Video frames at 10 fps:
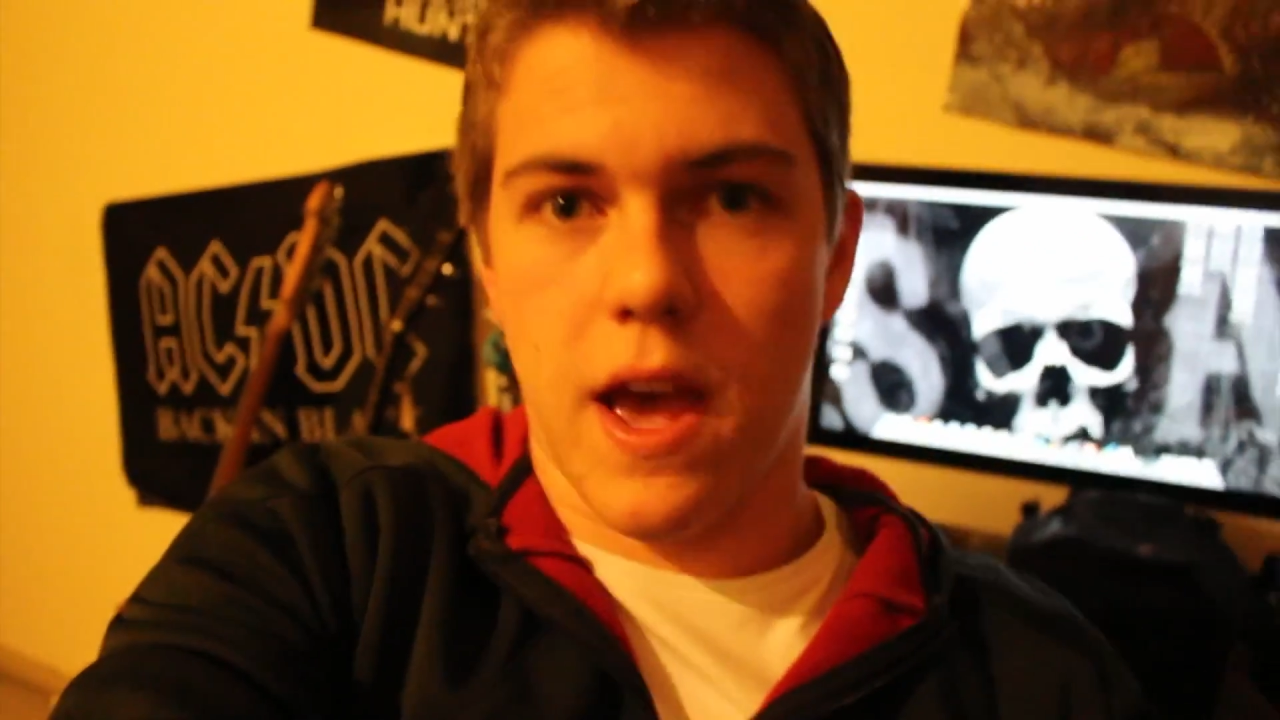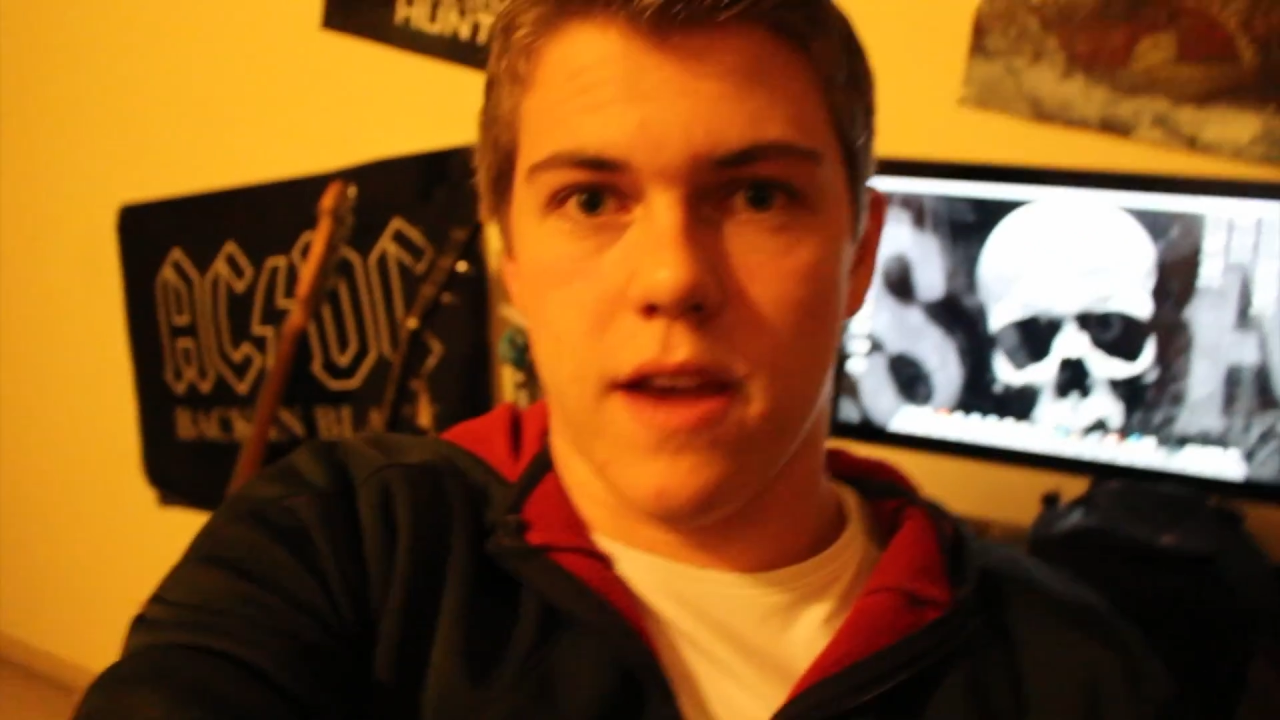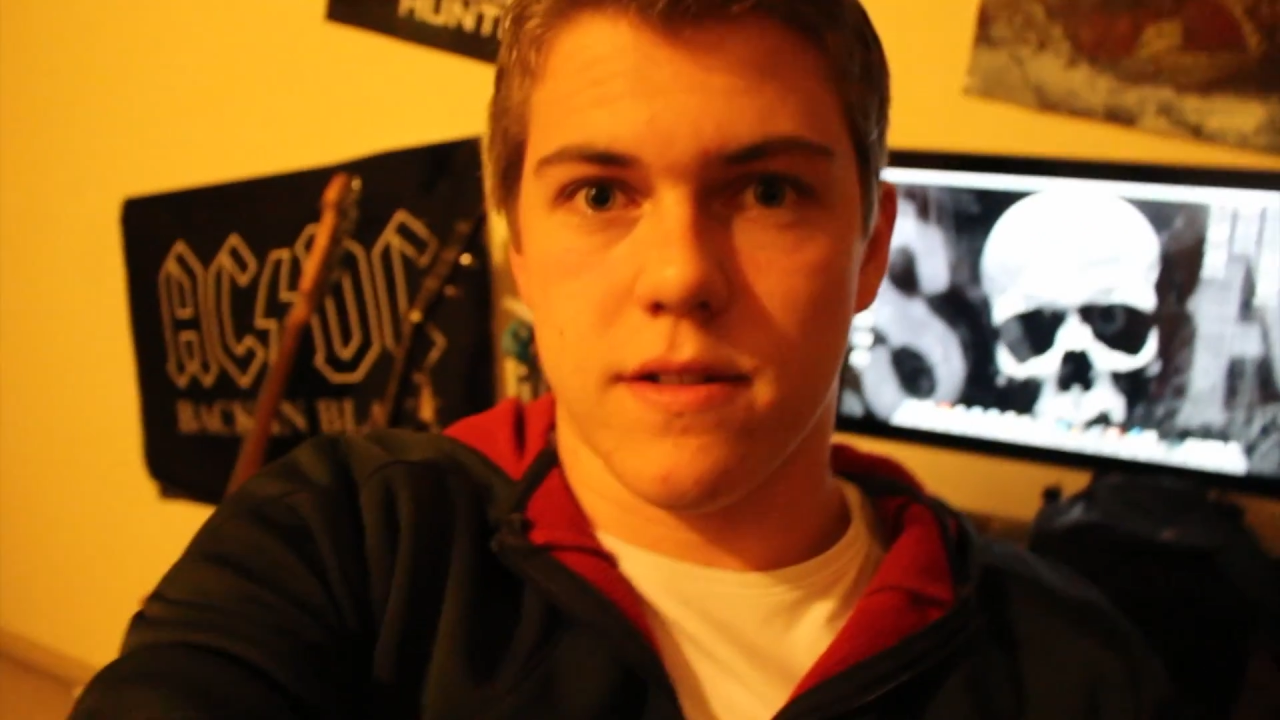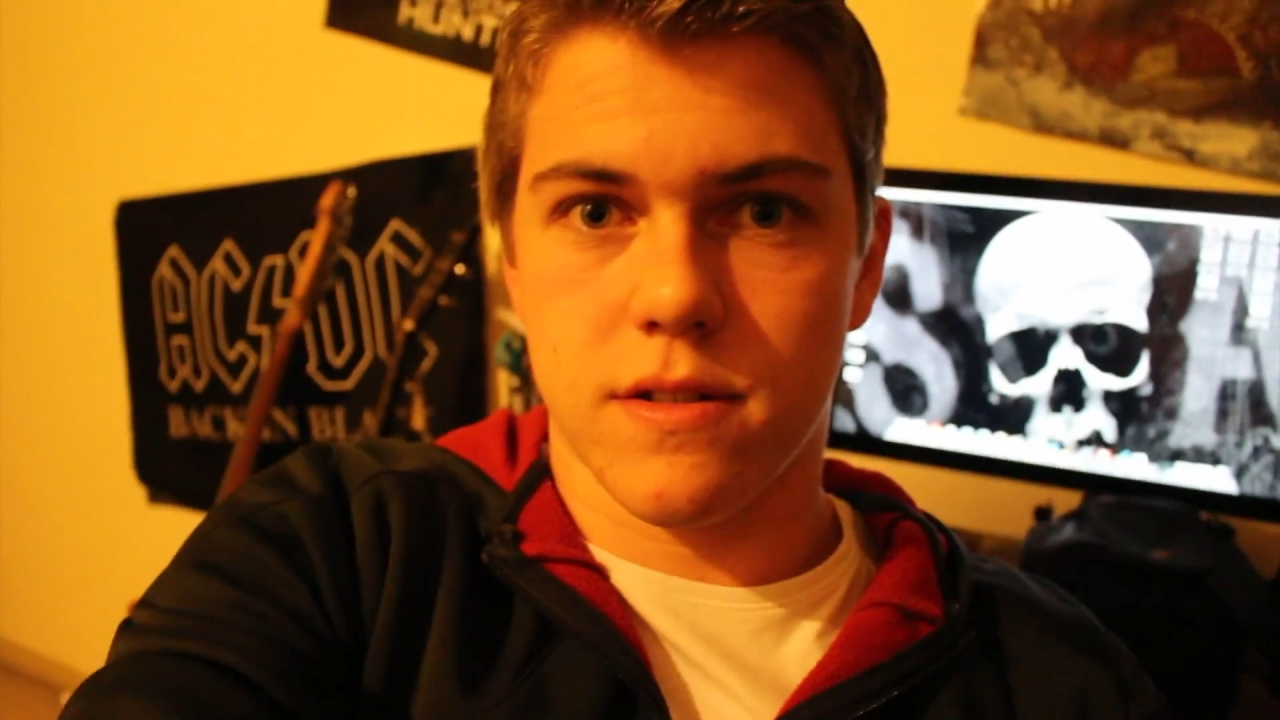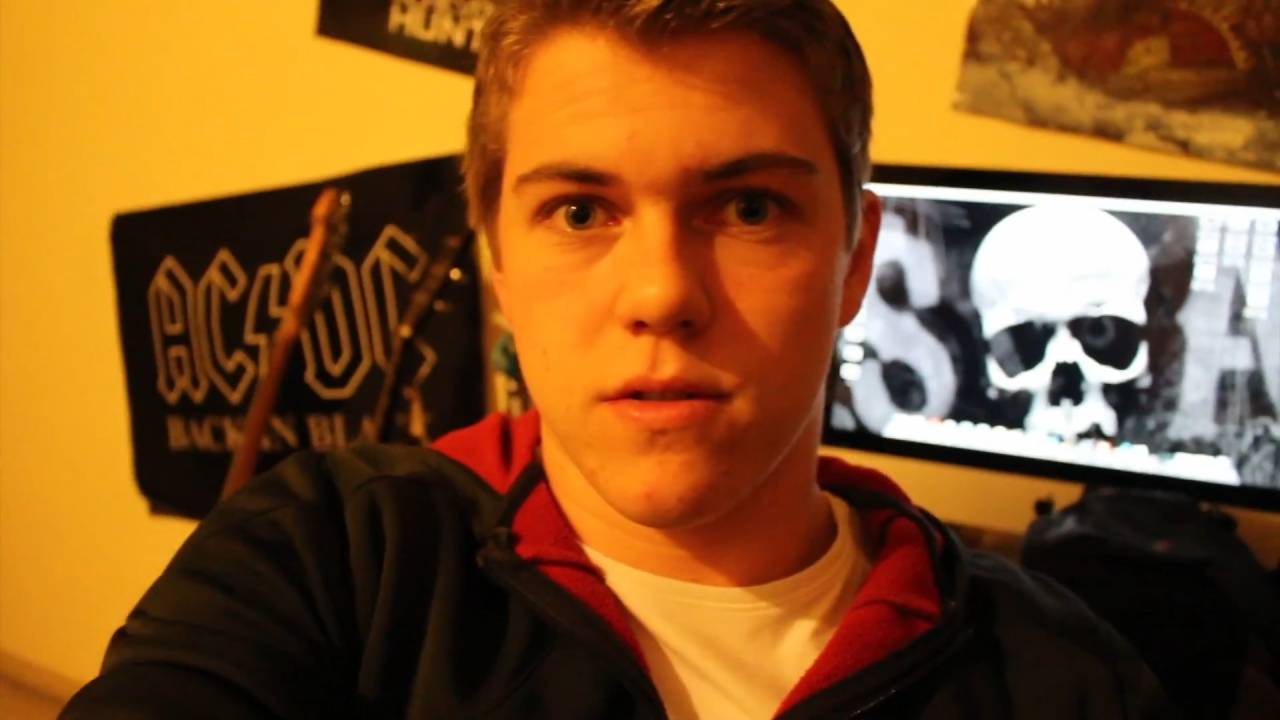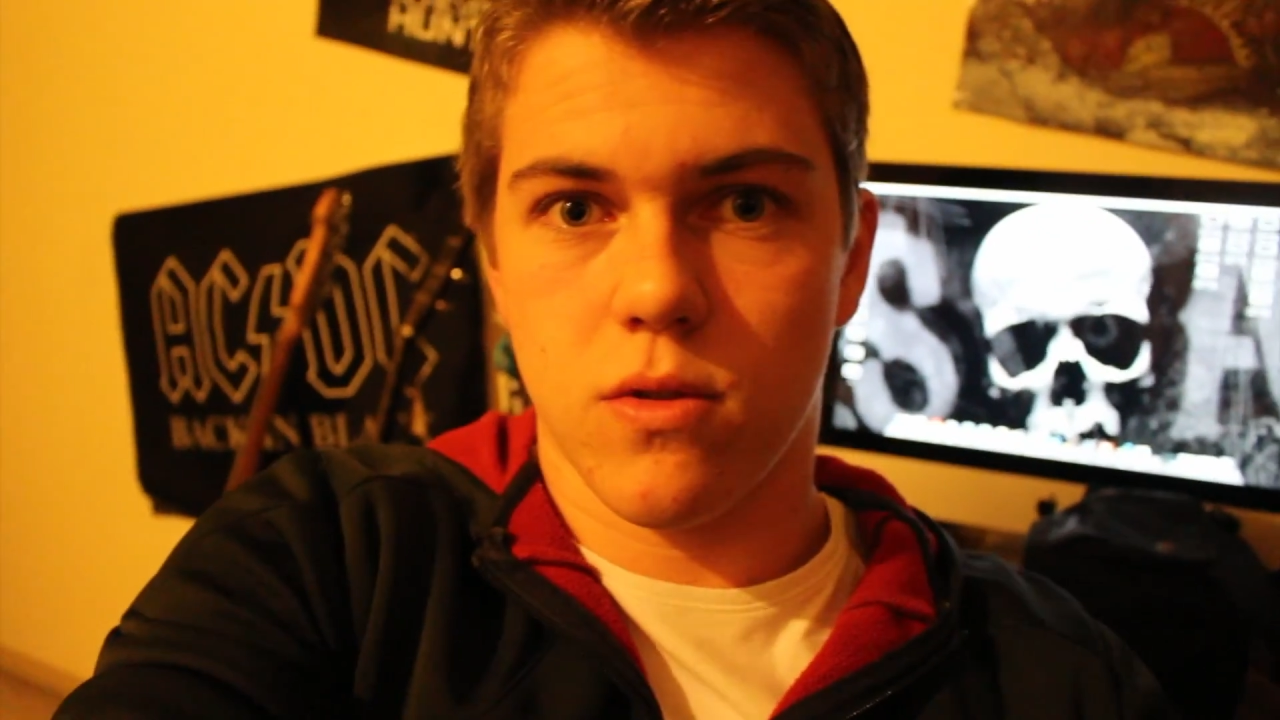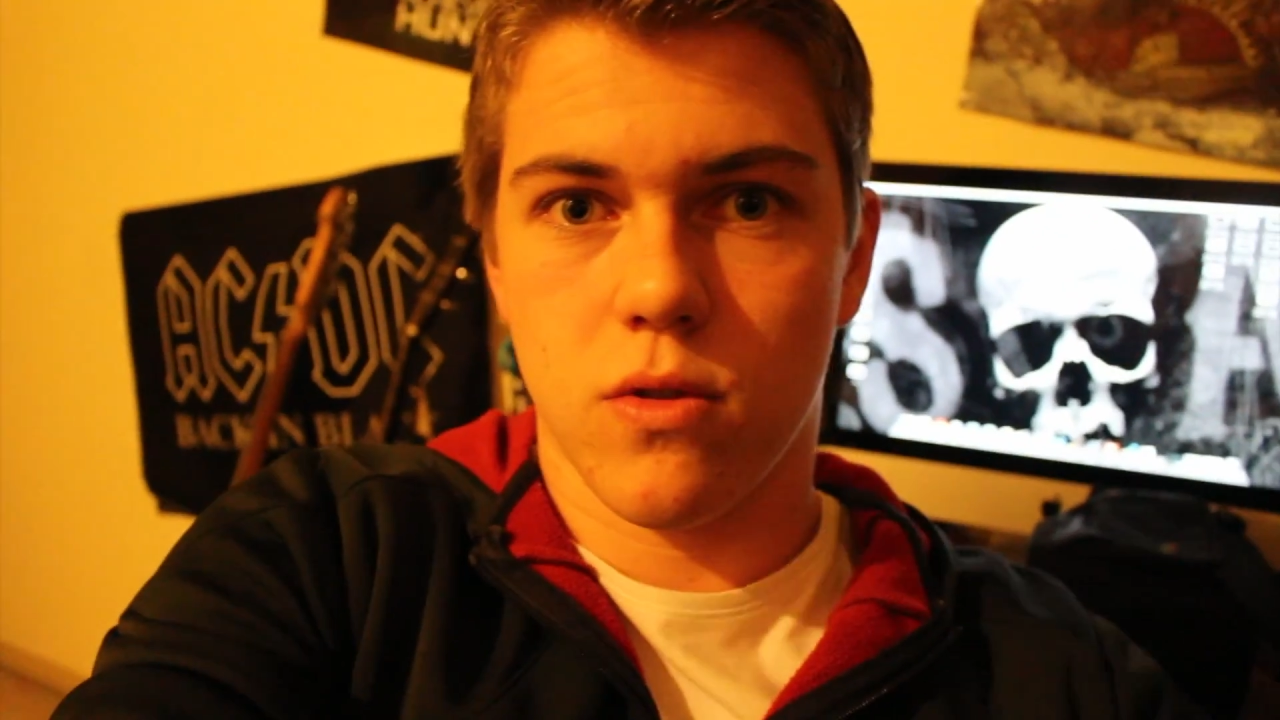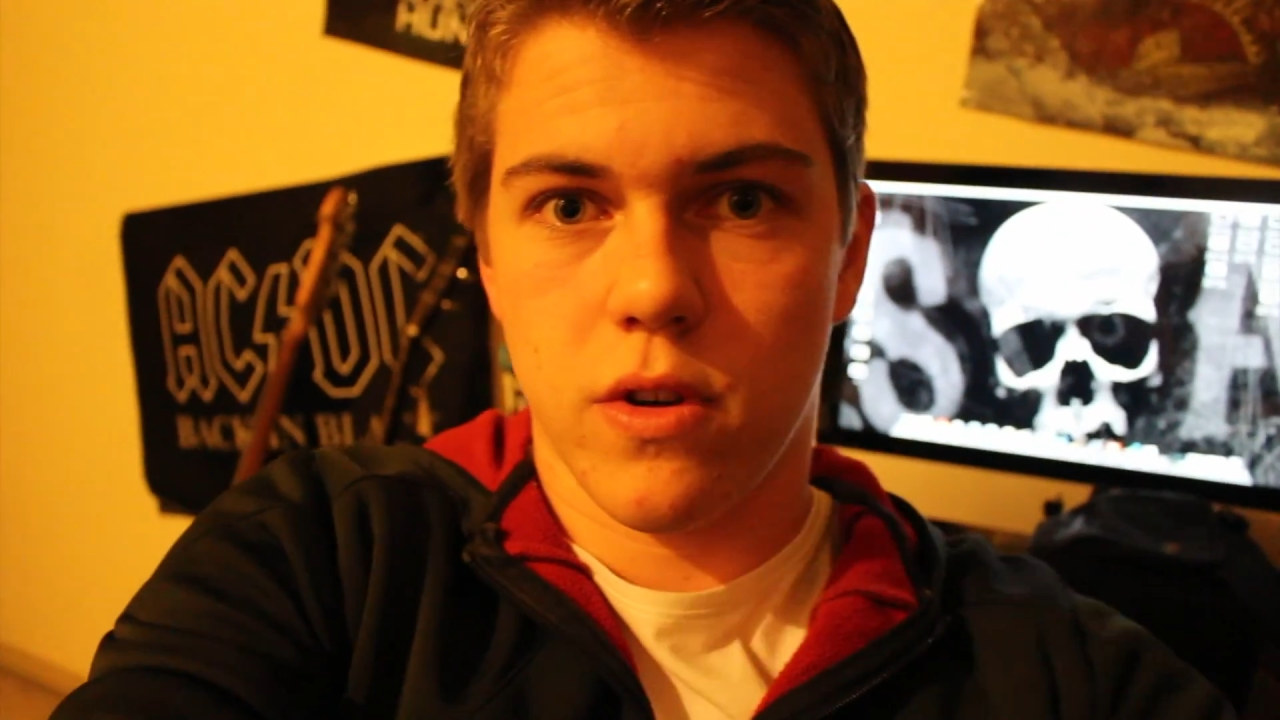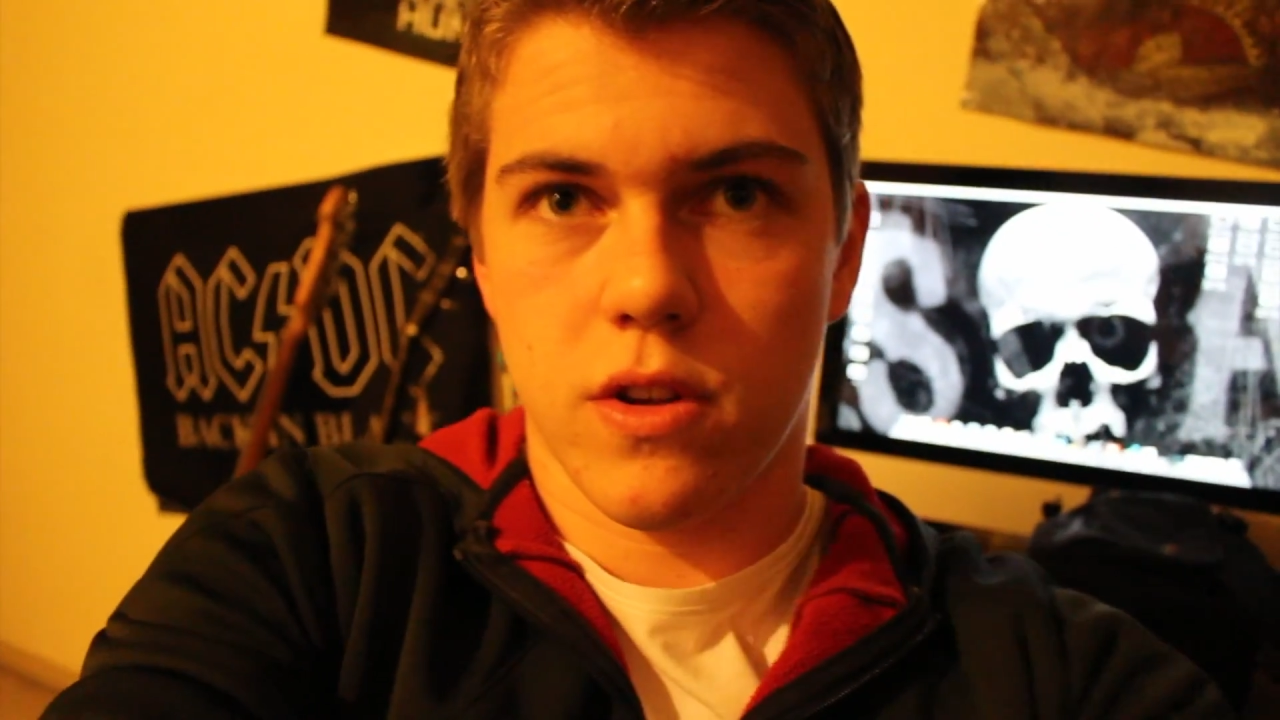days.